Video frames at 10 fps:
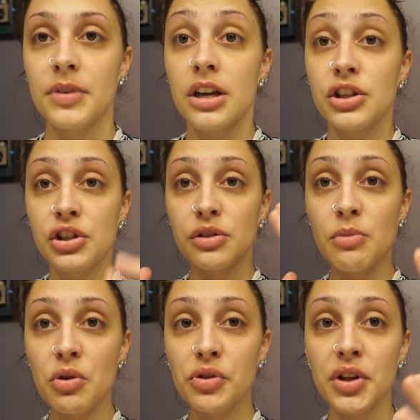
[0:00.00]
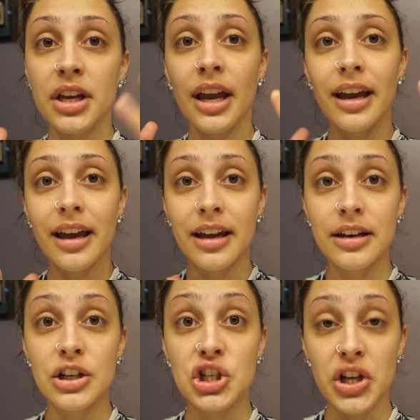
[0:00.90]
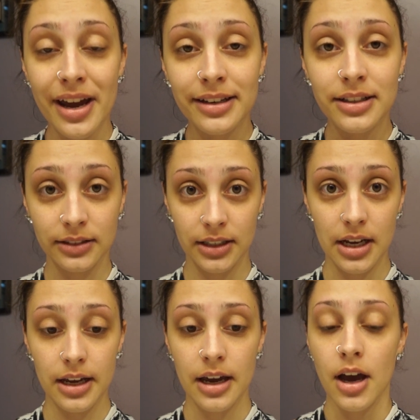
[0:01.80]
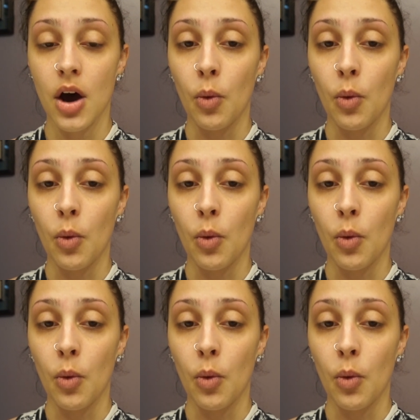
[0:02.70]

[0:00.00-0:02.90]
smoothly and gently